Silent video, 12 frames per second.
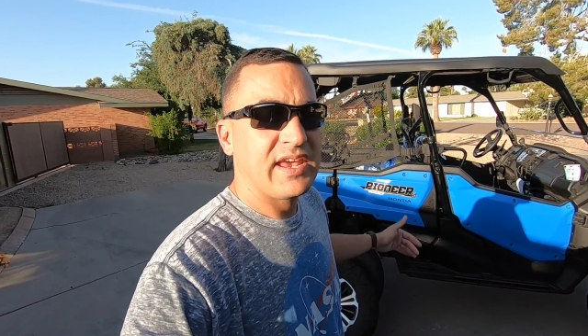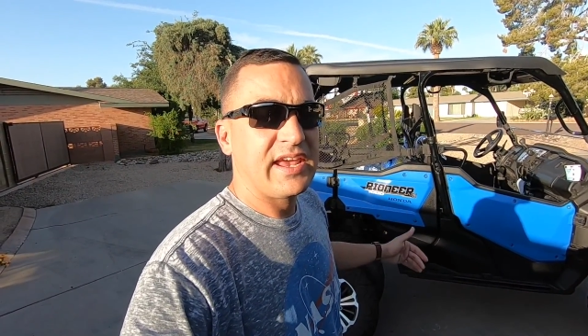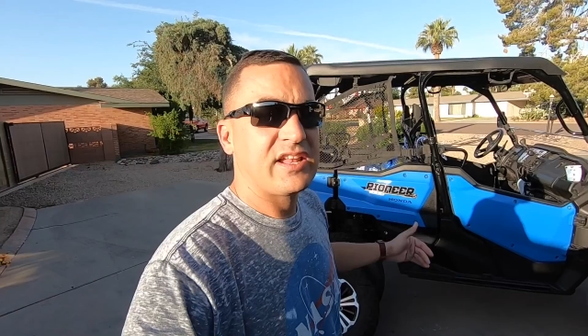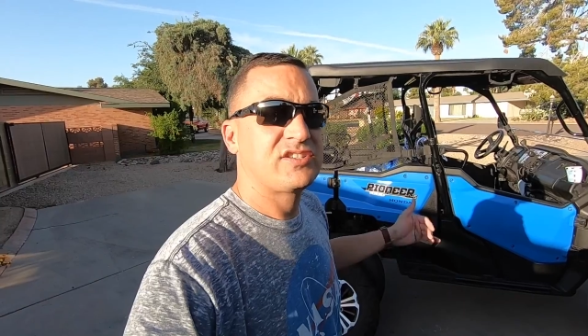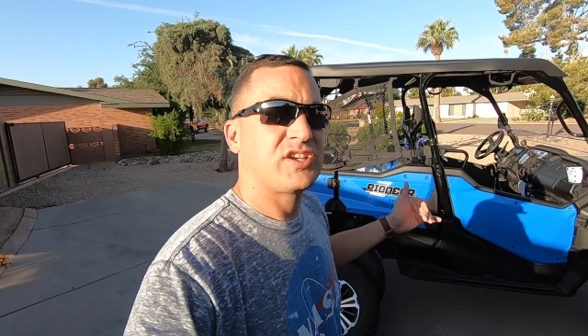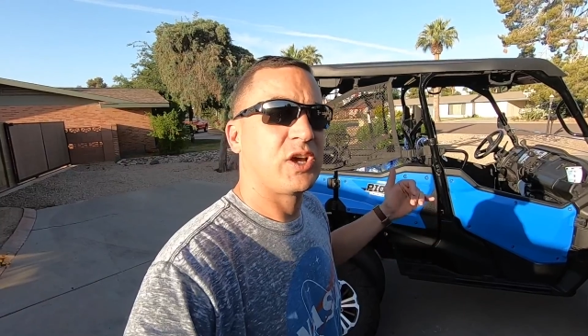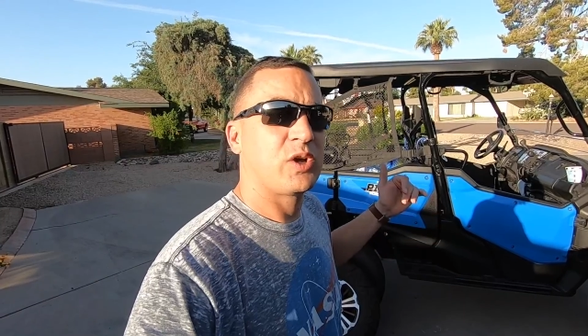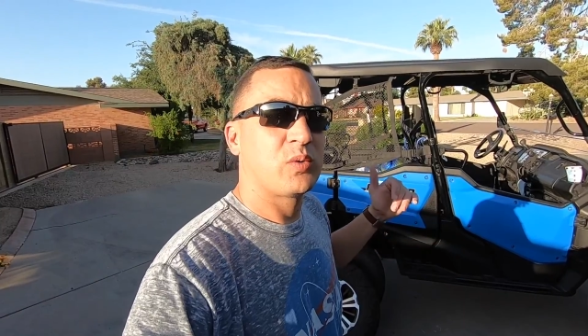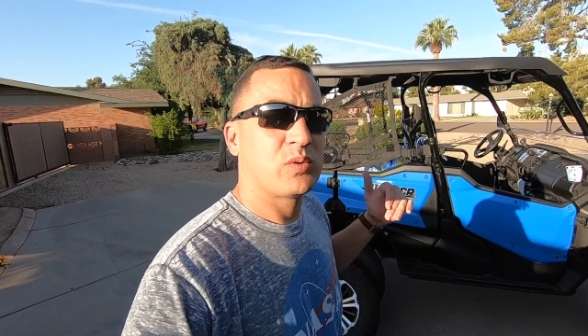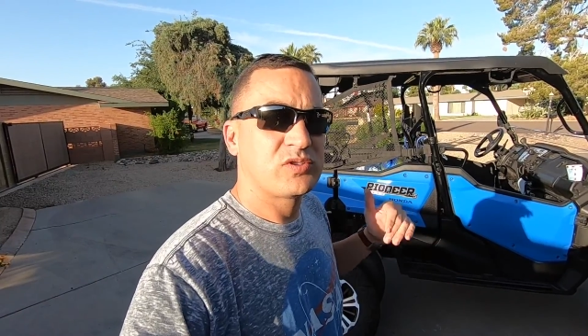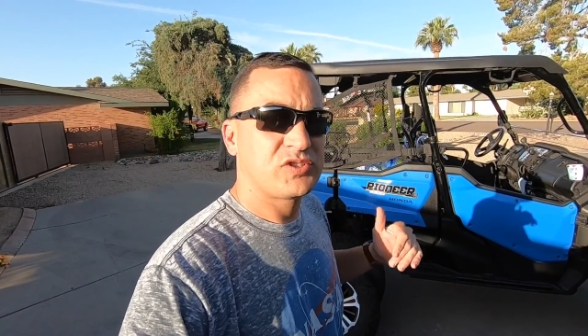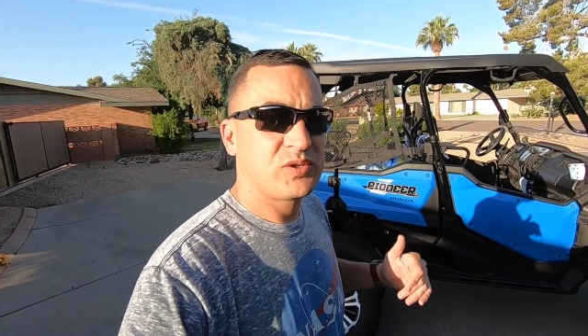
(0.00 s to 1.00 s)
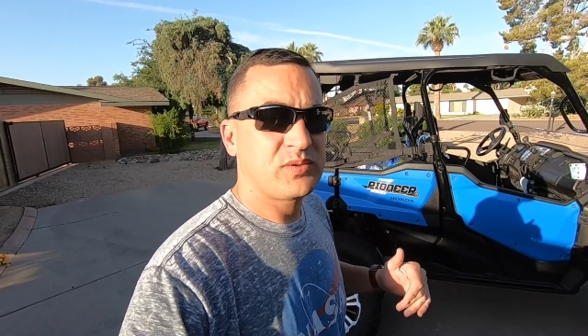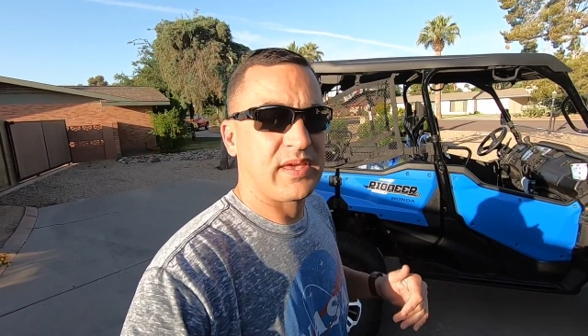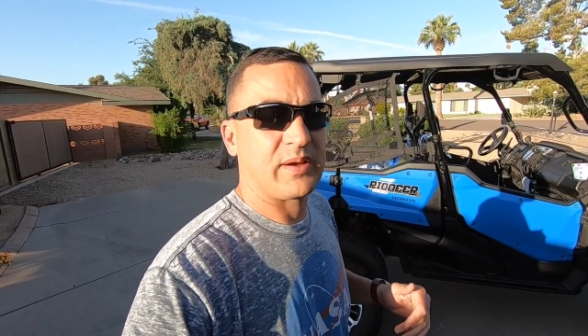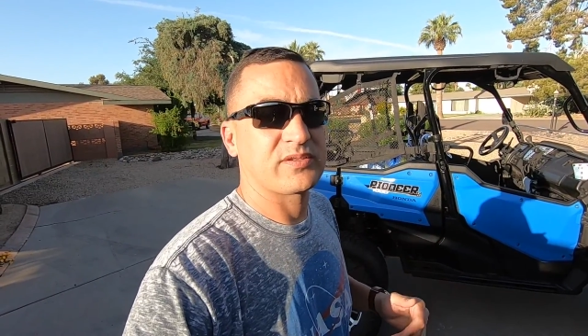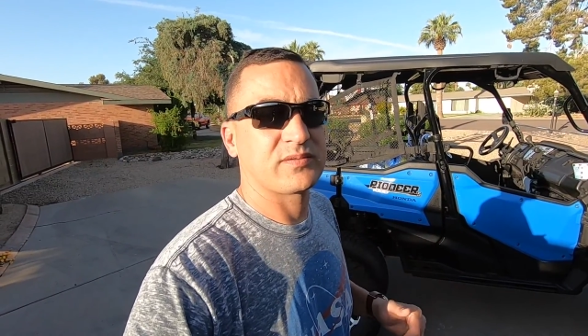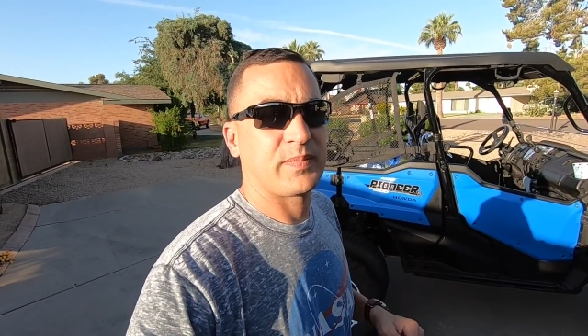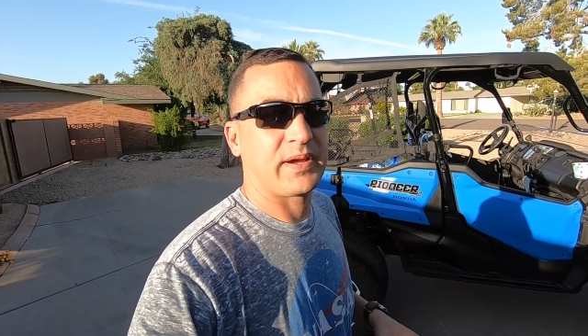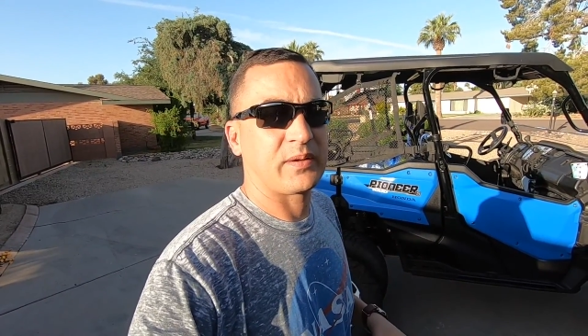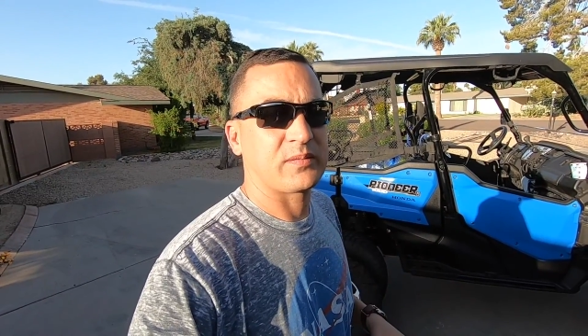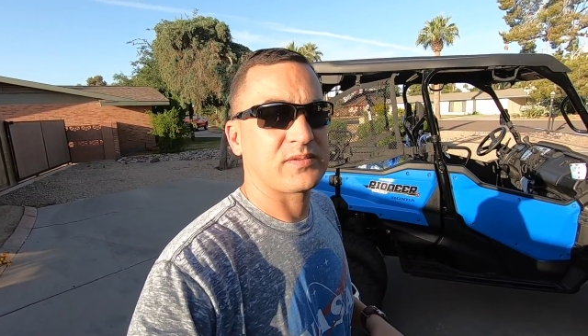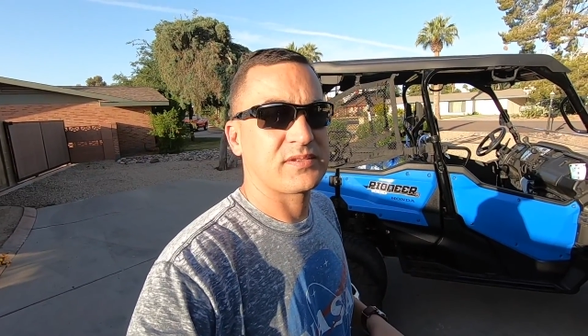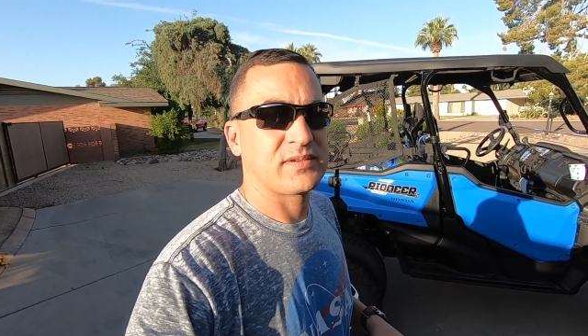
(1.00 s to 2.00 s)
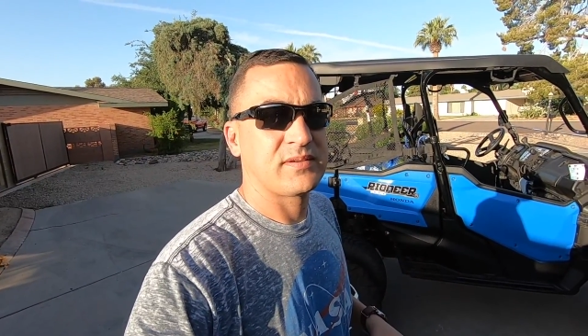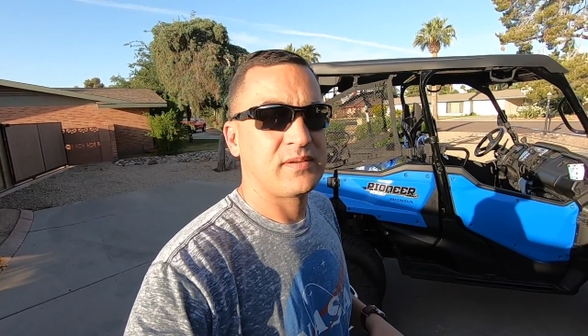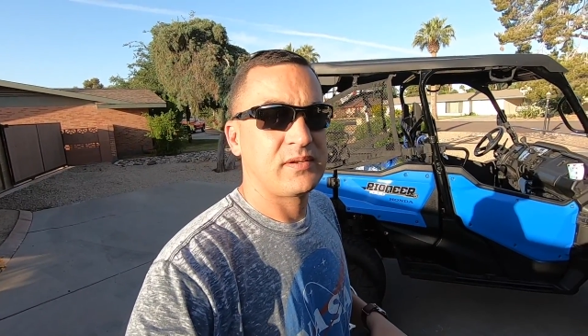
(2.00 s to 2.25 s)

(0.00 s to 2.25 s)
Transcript: and tow 2,000 pounds.